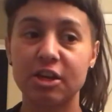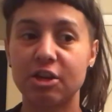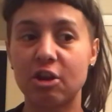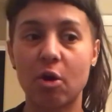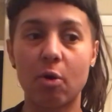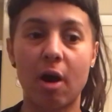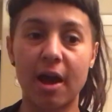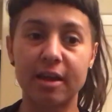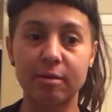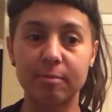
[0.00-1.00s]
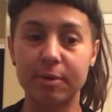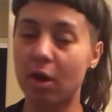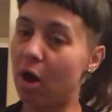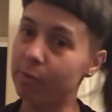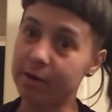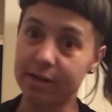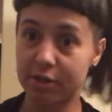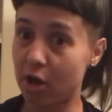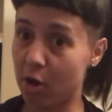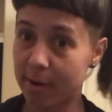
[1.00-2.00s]
you know, I can be all ready to
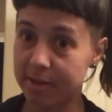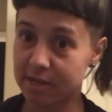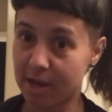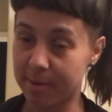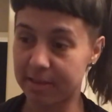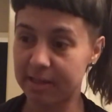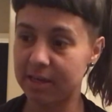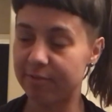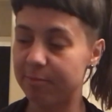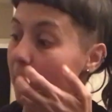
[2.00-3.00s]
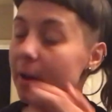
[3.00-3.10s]
go by the time I leave.